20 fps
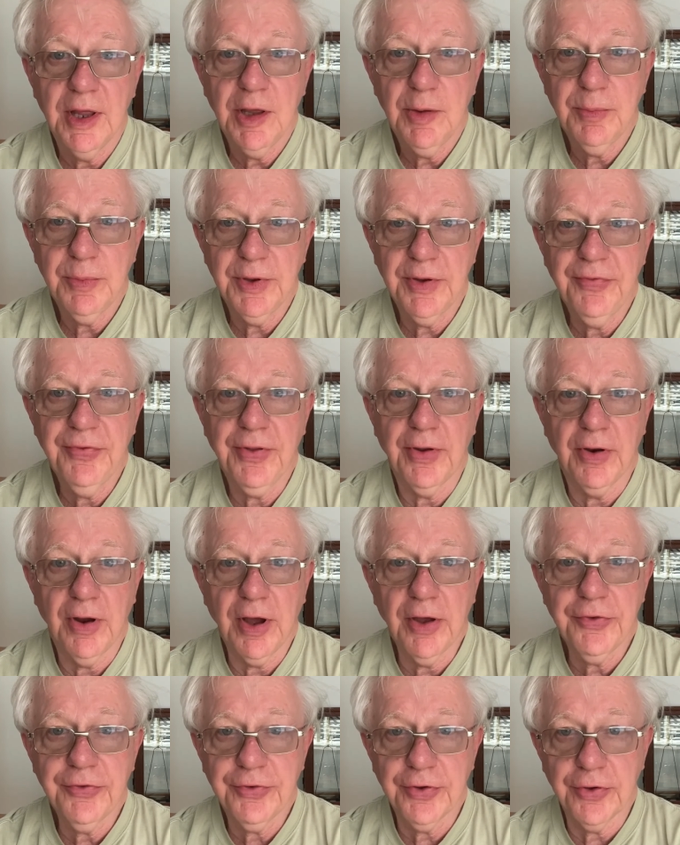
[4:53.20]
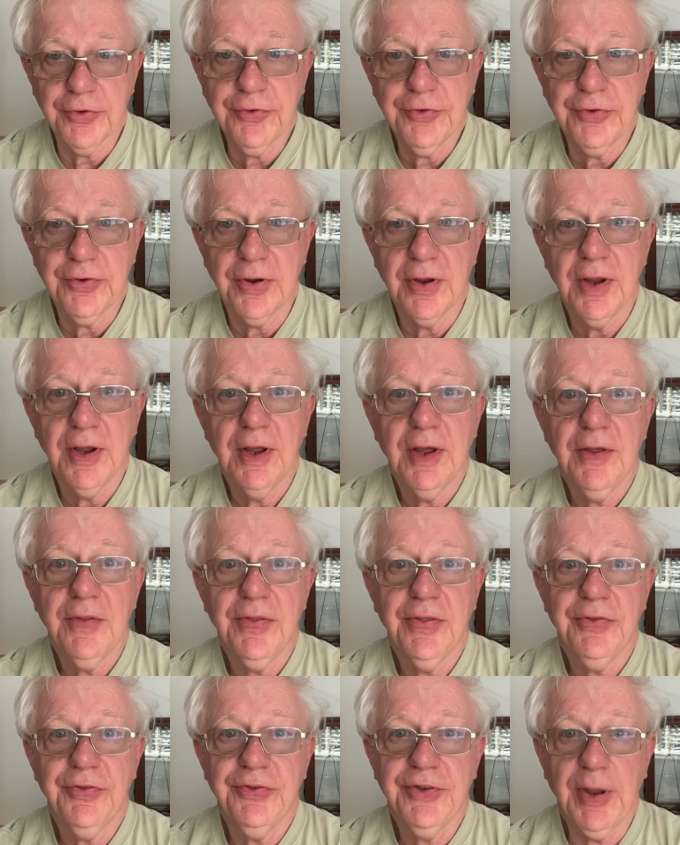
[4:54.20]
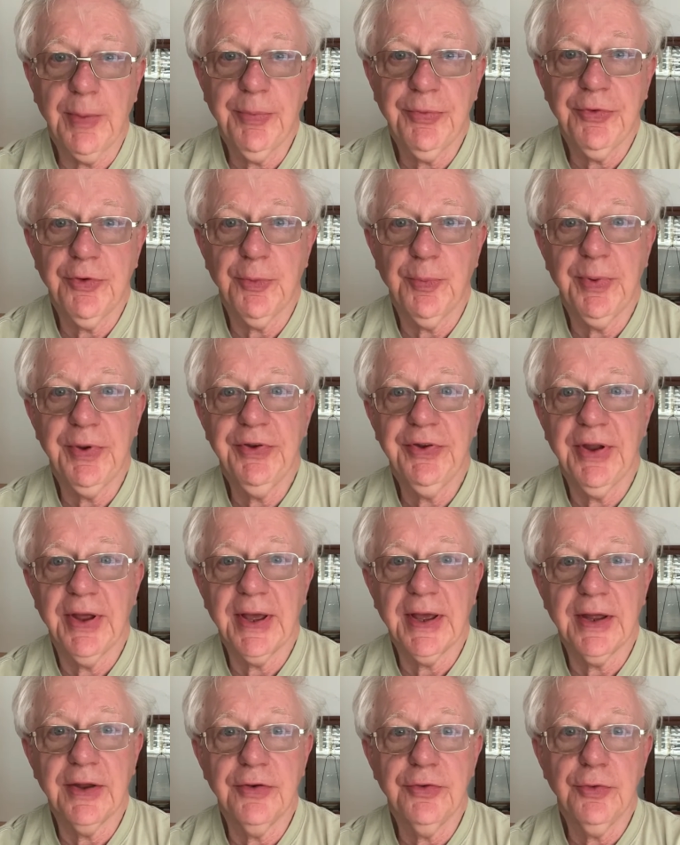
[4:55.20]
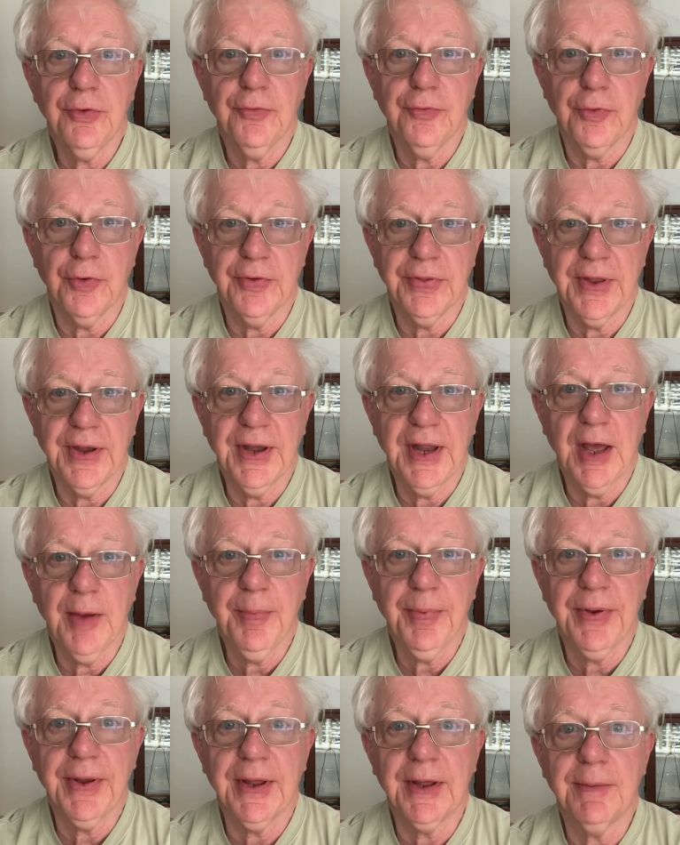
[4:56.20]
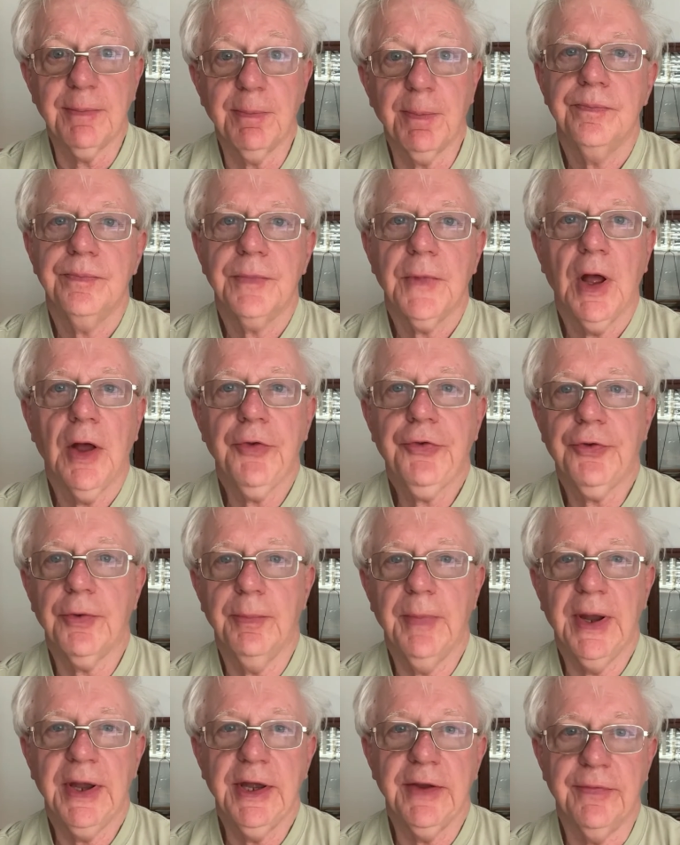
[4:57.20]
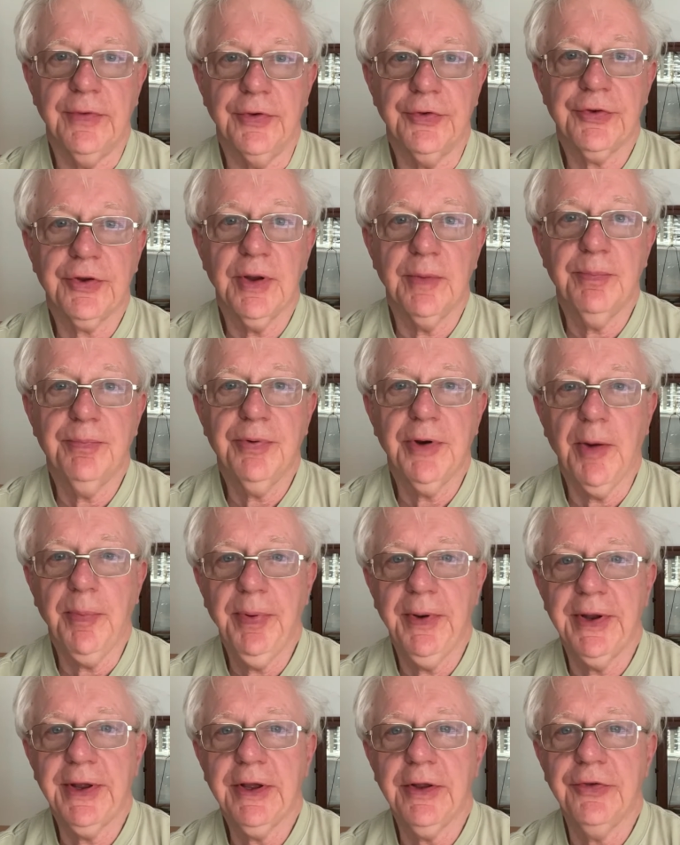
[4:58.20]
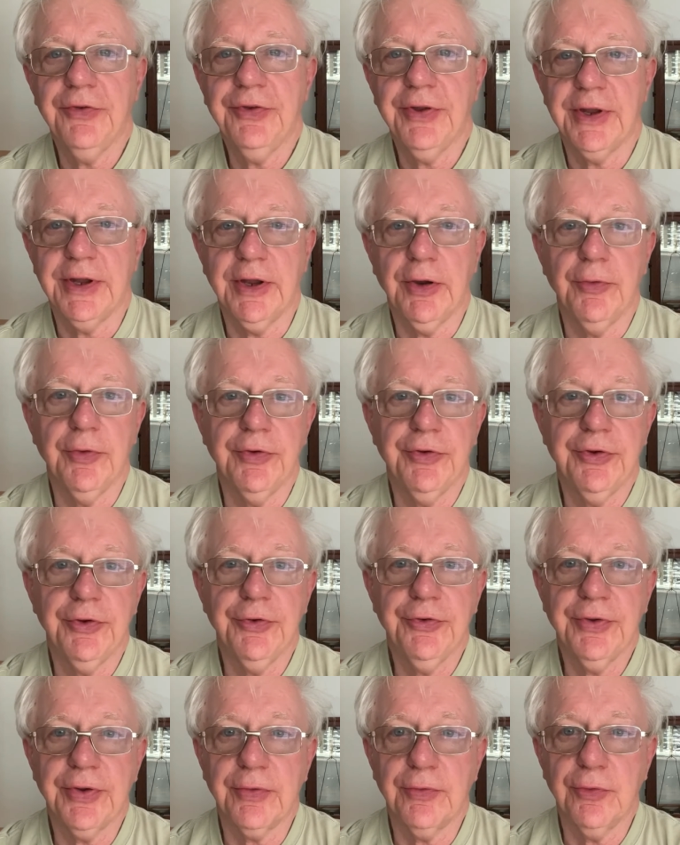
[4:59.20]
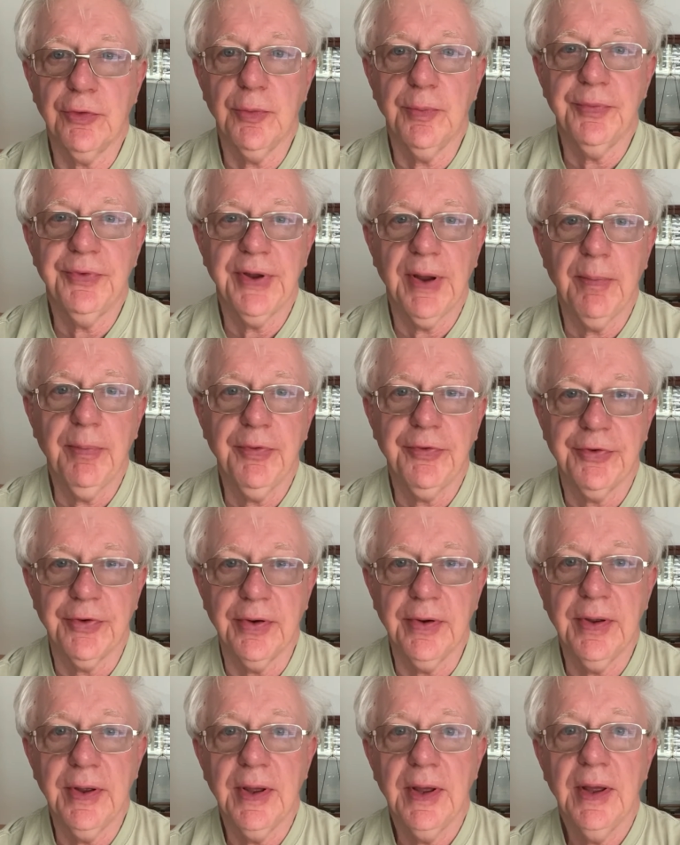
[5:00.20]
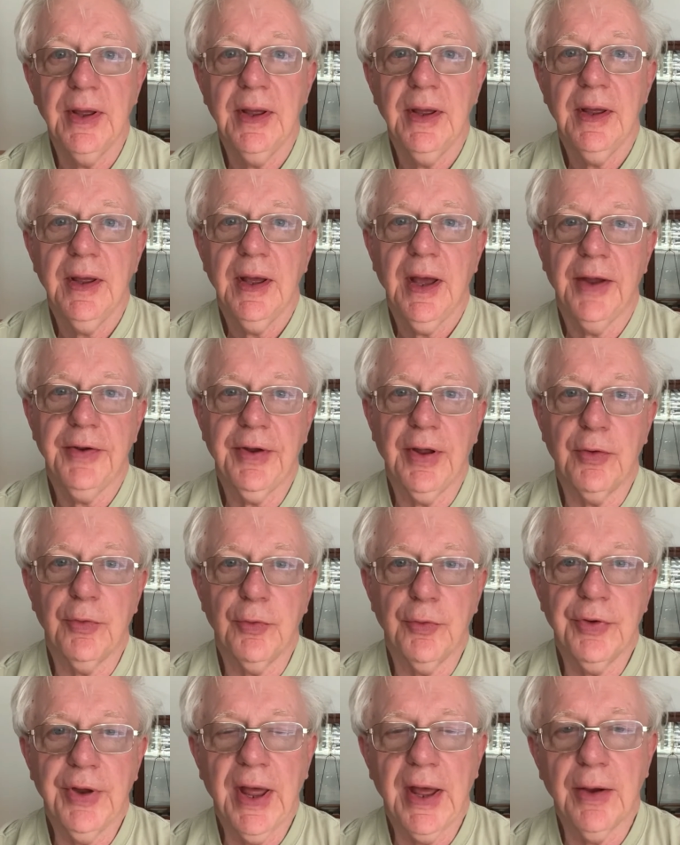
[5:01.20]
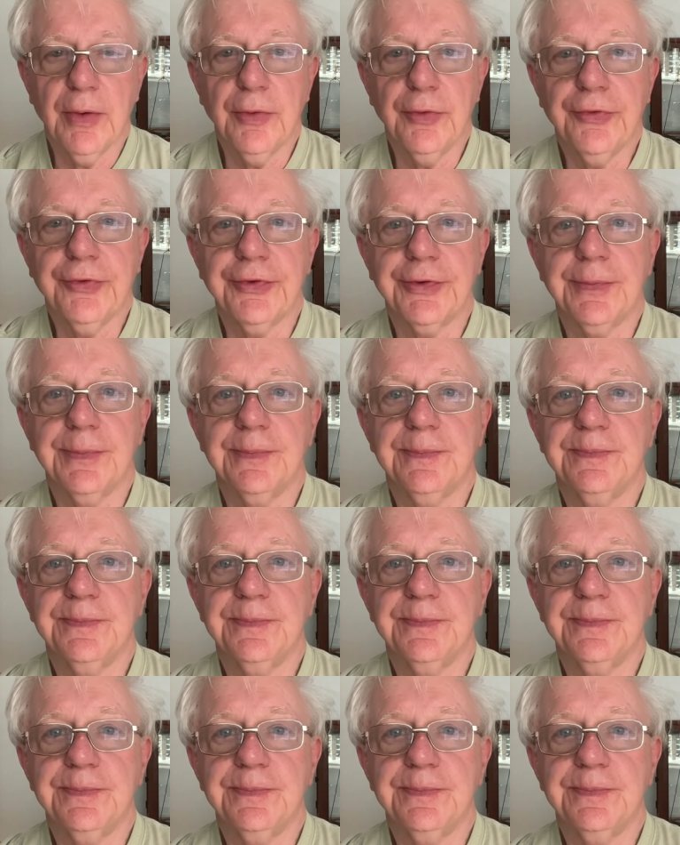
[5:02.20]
But if there are such, steps should be taken to avoid that happening. Also, many of us can properly consider reducing room temperature at our own house.